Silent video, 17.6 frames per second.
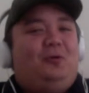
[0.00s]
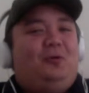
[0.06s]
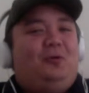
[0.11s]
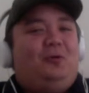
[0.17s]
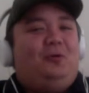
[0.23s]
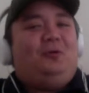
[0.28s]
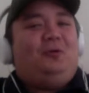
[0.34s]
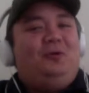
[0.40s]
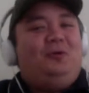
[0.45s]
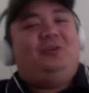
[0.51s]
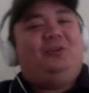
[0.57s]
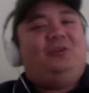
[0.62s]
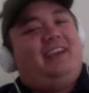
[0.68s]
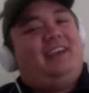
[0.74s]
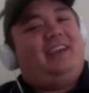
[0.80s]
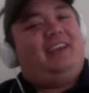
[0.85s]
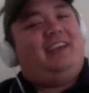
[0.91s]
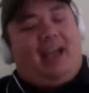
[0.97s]

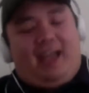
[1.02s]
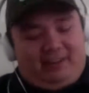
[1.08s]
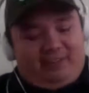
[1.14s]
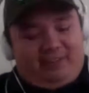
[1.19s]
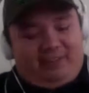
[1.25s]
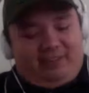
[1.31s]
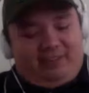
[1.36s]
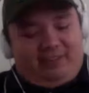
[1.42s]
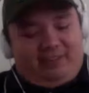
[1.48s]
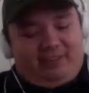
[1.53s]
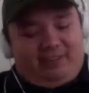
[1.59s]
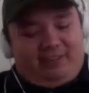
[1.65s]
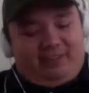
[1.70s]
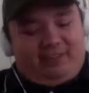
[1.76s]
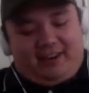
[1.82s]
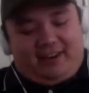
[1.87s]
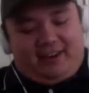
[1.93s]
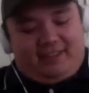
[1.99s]
Yeah, I
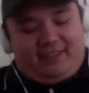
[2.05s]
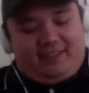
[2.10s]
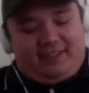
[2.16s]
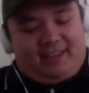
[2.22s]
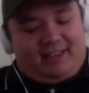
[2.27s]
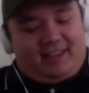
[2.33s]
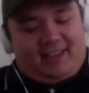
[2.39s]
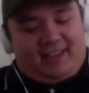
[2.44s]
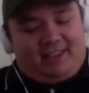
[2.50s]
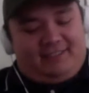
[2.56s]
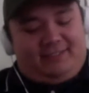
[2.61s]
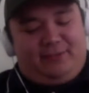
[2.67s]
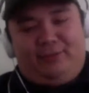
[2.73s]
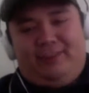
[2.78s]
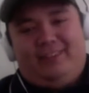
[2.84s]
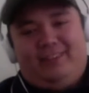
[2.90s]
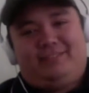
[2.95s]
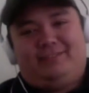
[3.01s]
can't
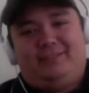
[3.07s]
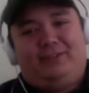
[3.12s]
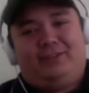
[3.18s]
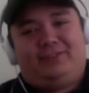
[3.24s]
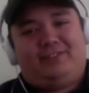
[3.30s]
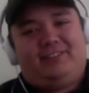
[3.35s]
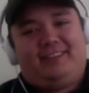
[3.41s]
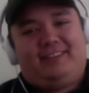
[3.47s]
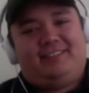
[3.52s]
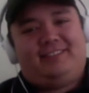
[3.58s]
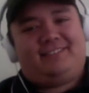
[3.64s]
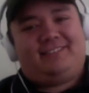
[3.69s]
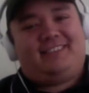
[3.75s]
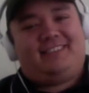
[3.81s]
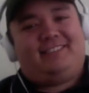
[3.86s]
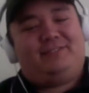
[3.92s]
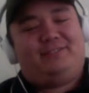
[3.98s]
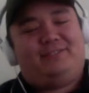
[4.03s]
do that seriously. I just
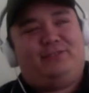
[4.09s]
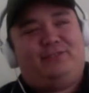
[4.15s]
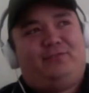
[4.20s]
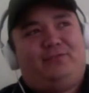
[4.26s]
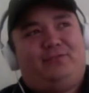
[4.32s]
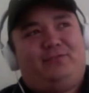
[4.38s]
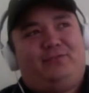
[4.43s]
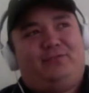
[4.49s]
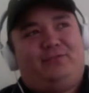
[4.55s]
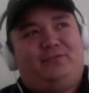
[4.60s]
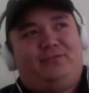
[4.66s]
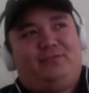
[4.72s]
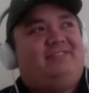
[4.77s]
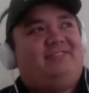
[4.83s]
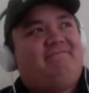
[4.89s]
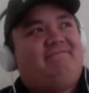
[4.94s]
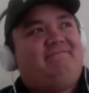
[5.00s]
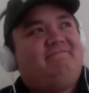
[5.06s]
it
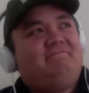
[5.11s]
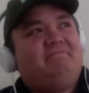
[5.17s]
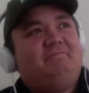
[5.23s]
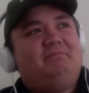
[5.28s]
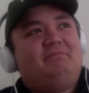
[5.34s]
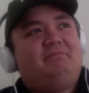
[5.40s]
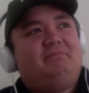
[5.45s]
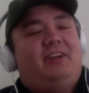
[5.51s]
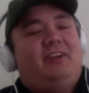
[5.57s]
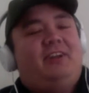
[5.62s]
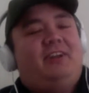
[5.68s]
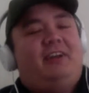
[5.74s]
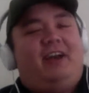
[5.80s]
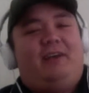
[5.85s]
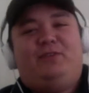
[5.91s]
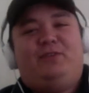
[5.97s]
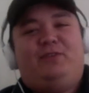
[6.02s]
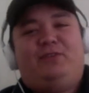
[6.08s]
feels,
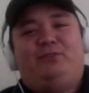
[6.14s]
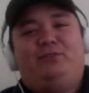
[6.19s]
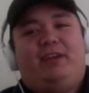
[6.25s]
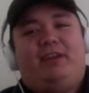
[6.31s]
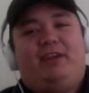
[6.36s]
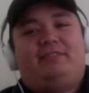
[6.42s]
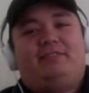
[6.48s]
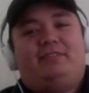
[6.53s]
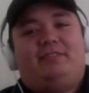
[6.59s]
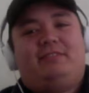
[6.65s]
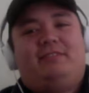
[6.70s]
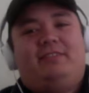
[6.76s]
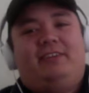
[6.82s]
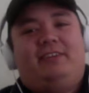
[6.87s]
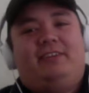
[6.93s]
I feel too racist,